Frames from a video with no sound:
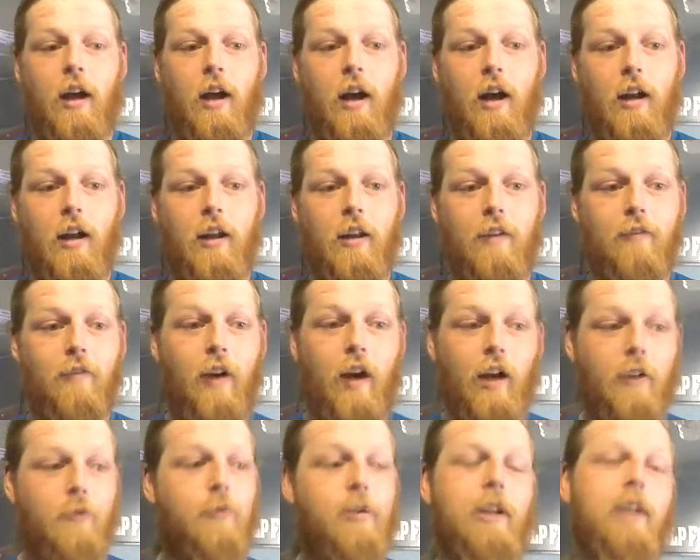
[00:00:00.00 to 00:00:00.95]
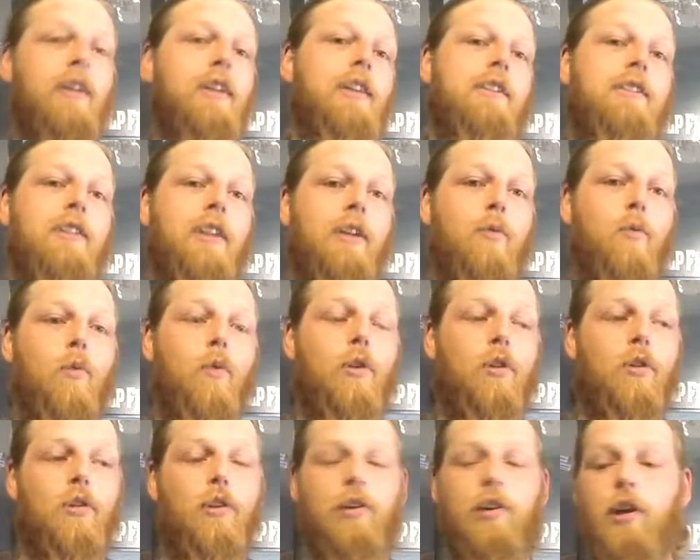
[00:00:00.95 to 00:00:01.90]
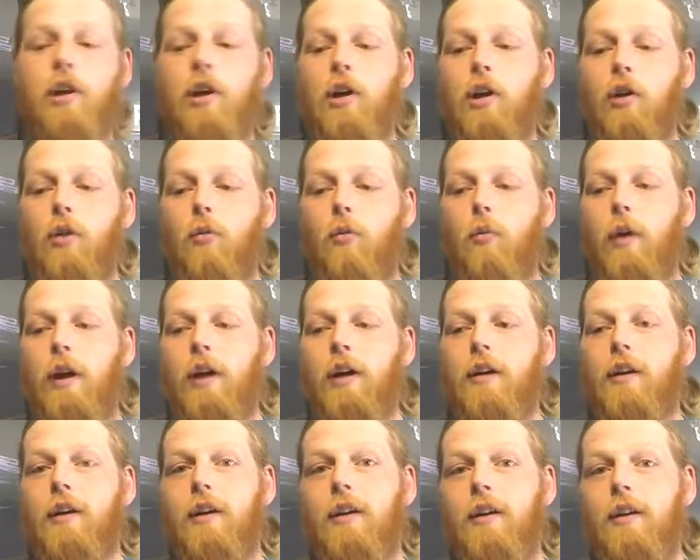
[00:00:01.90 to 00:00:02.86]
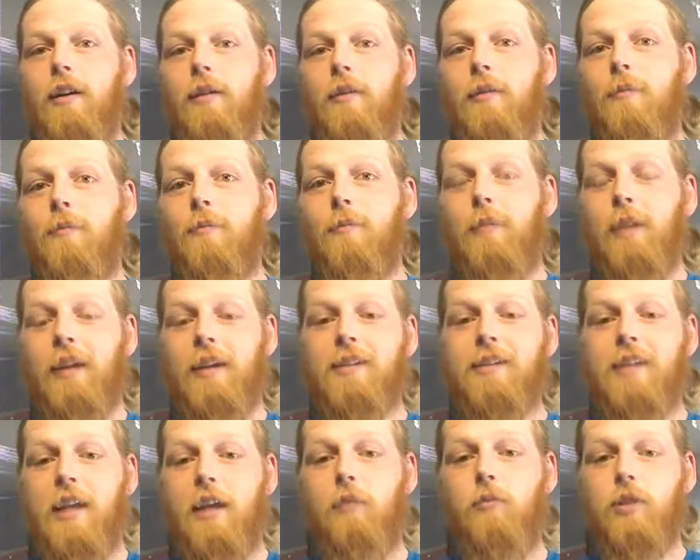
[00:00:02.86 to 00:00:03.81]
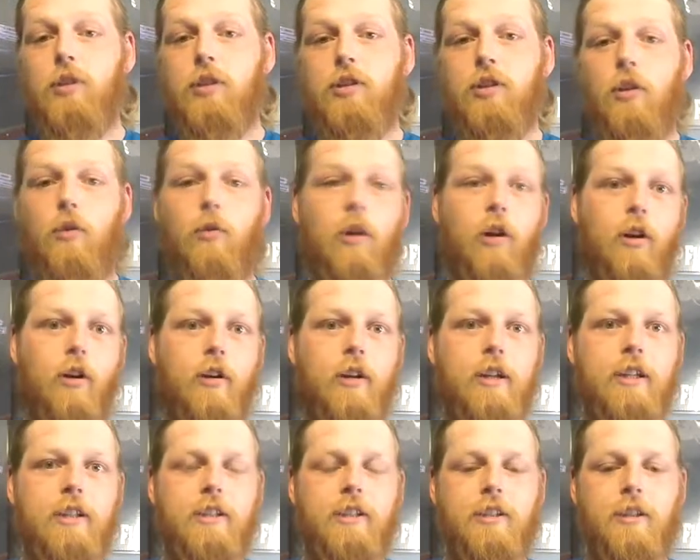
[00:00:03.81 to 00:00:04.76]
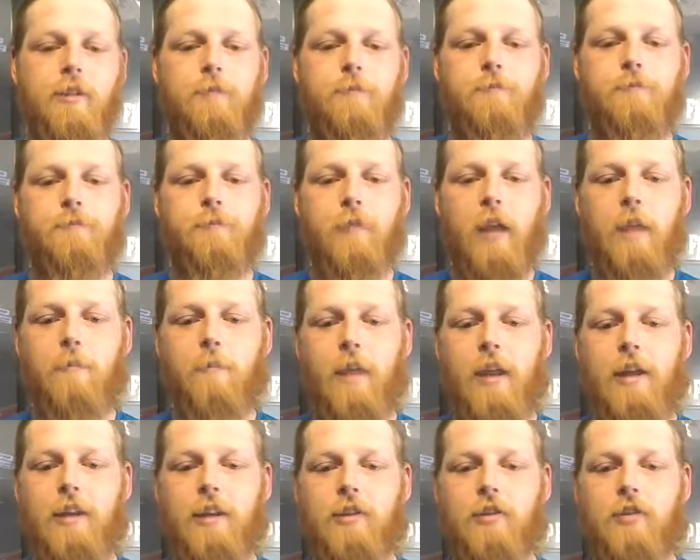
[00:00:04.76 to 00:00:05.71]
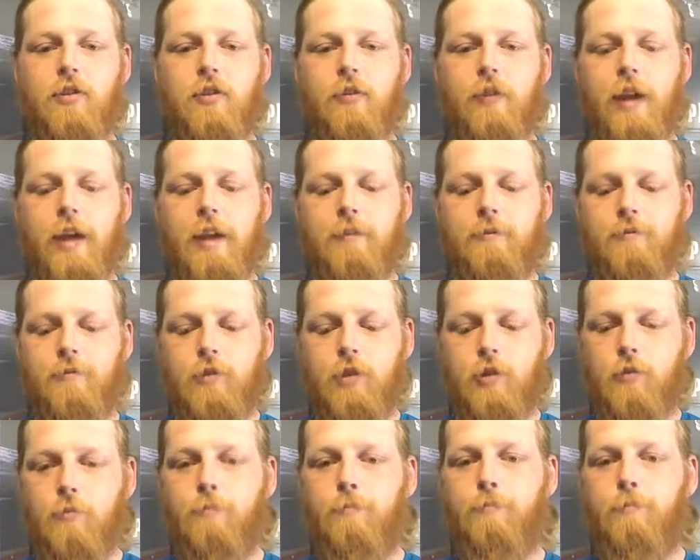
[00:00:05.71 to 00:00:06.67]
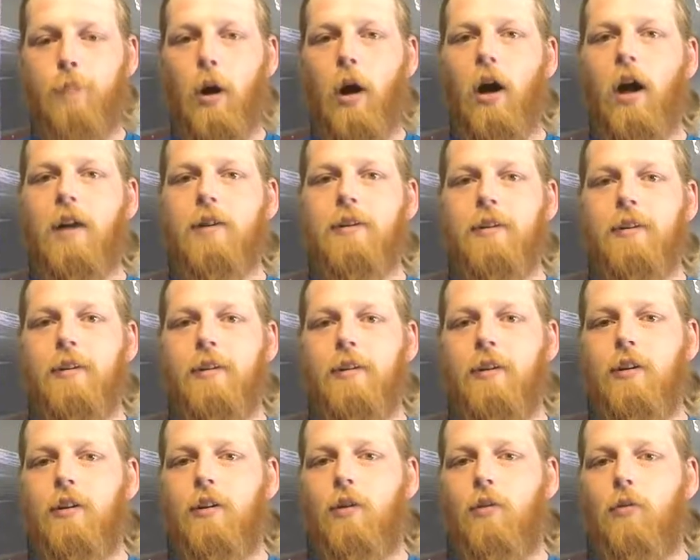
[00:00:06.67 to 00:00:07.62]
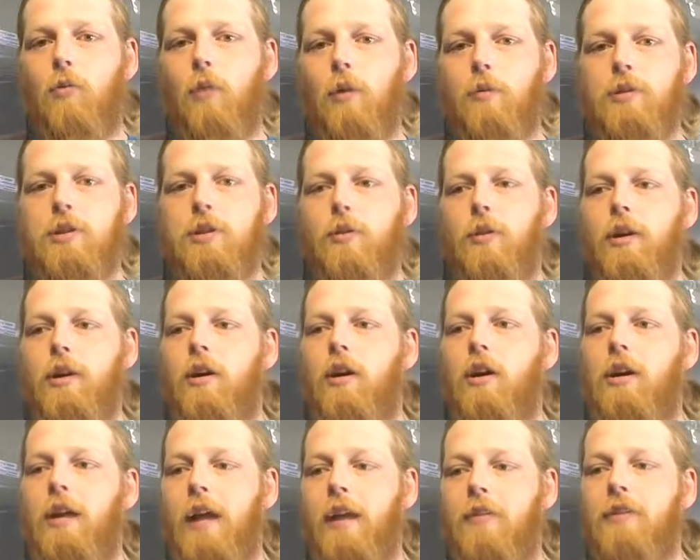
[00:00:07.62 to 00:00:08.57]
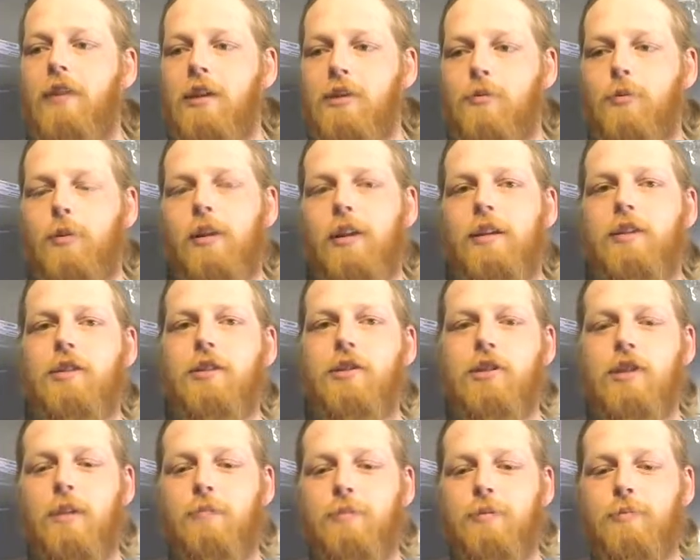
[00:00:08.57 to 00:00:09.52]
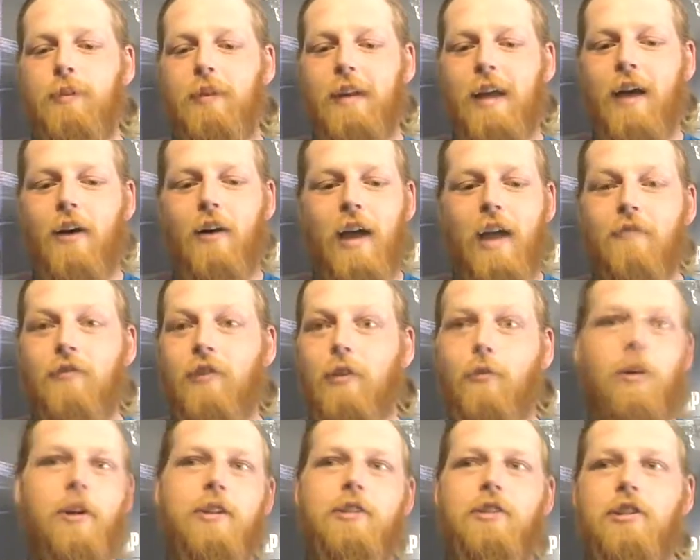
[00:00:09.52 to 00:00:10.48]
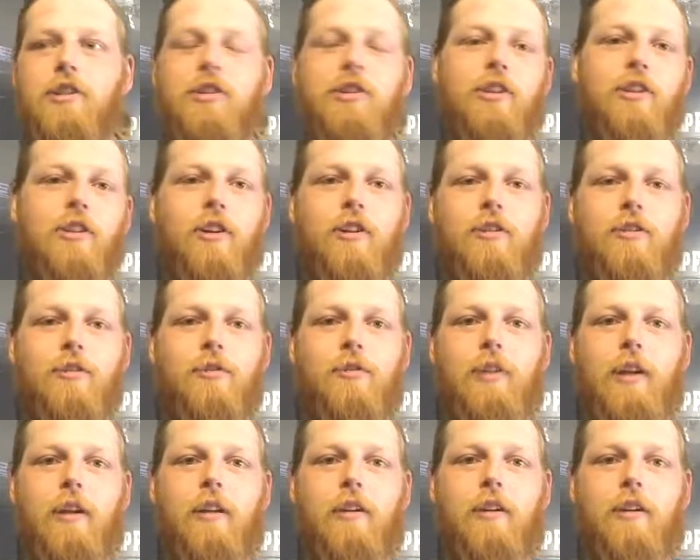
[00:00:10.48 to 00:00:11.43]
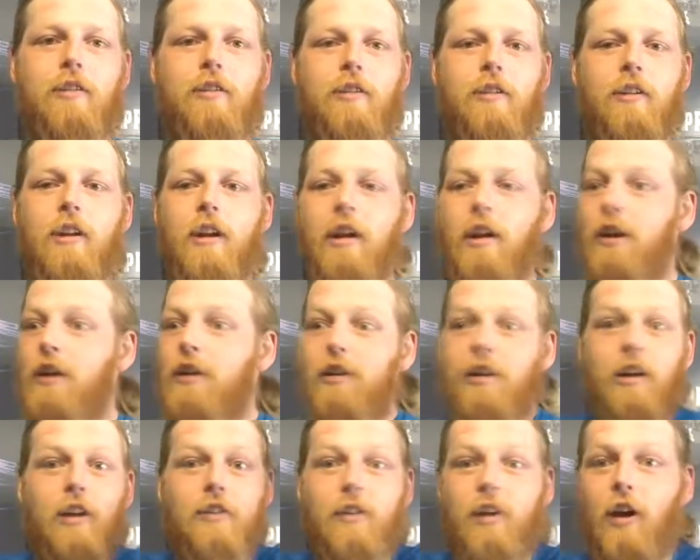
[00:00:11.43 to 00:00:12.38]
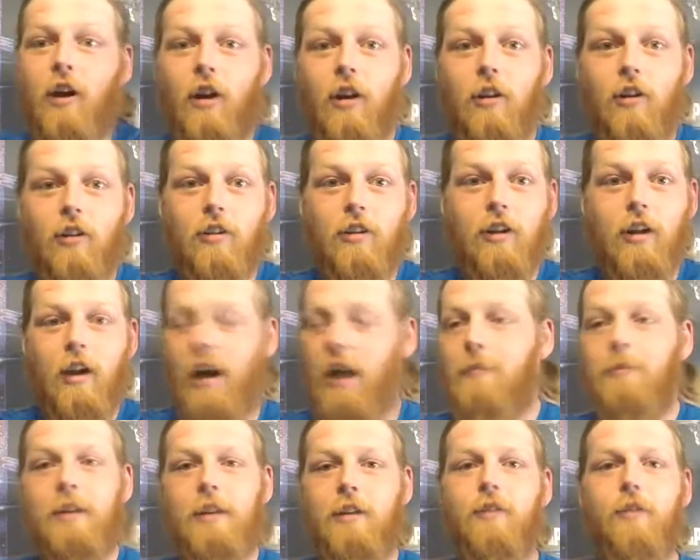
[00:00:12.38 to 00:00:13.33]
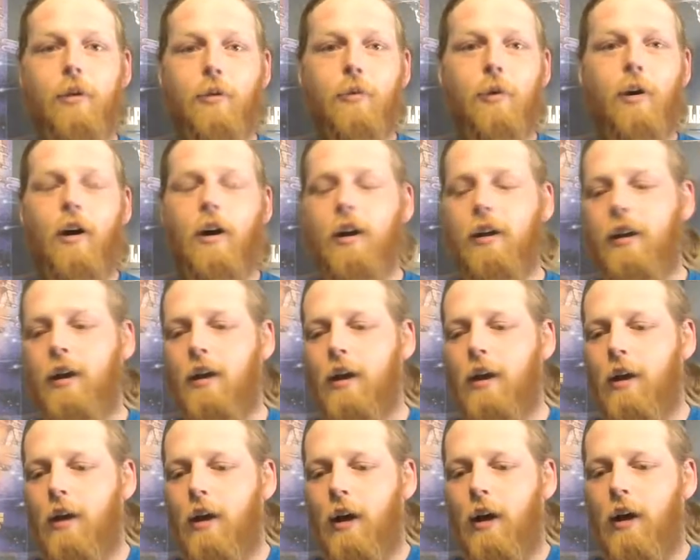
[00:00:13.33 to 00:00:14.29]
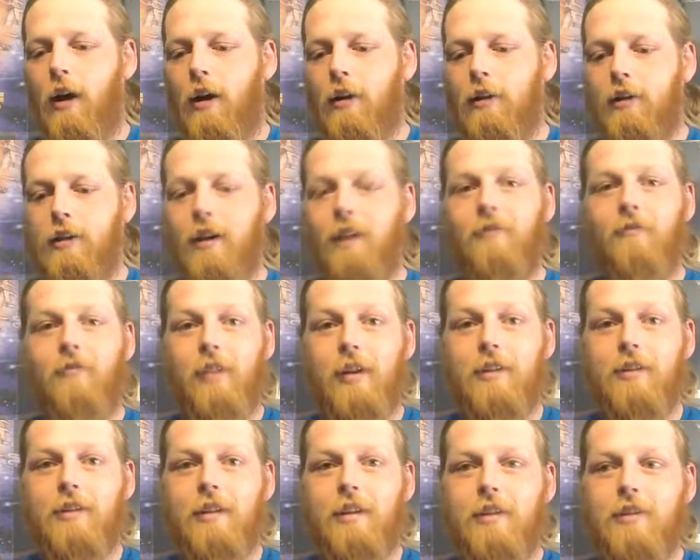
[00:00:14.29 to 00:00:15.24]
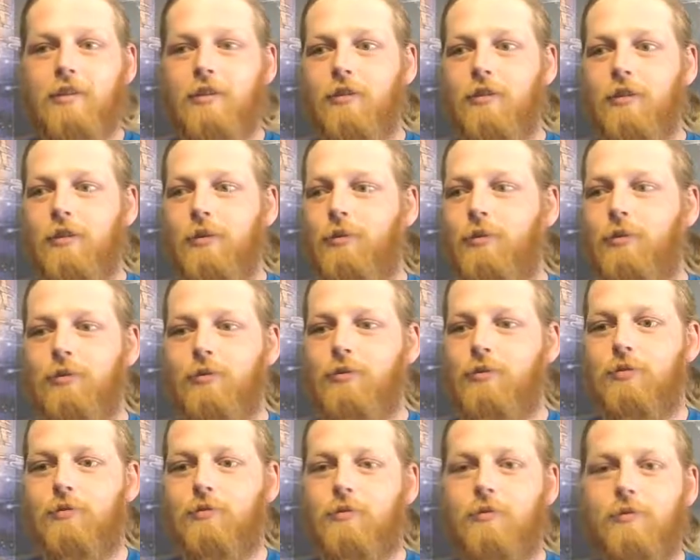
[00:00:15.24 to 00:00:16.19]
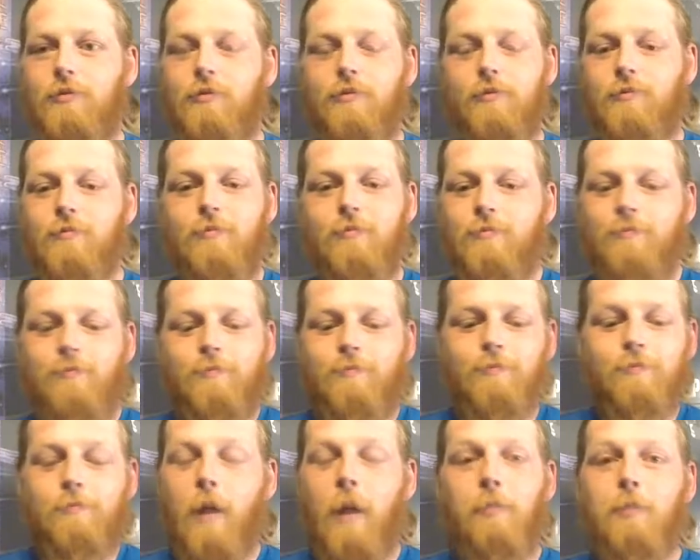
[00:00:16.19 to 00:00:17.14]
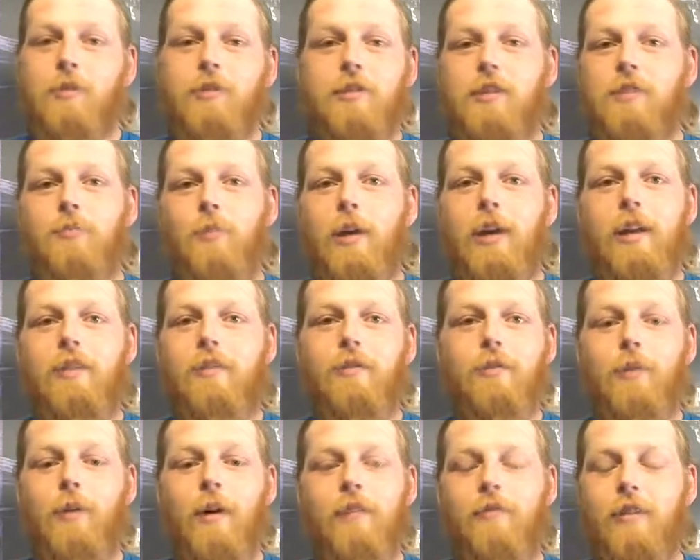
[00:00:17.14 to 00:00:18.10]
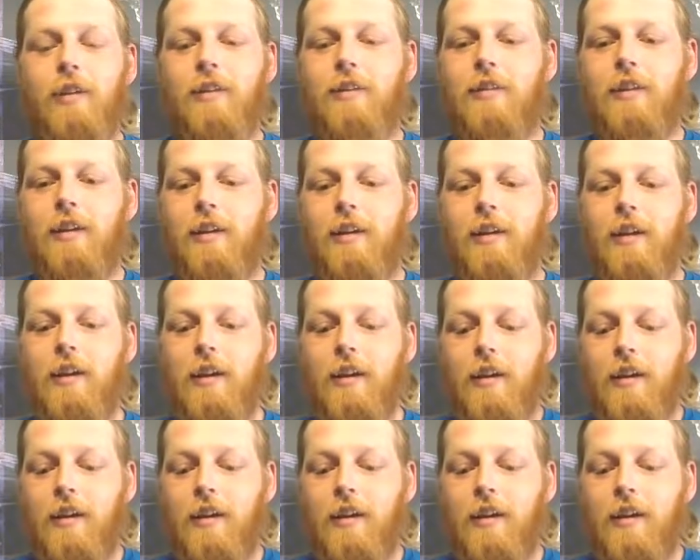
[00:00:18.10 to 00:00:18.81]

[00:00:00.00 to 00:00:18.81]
an unrealistic world where, because he was so earnest, it made it so that you bought what was going on and these relationships. But now everyone is just a cartoon character. You got the Hulk, The Rock, you got Vin Diesel, who mumbles his way through everything.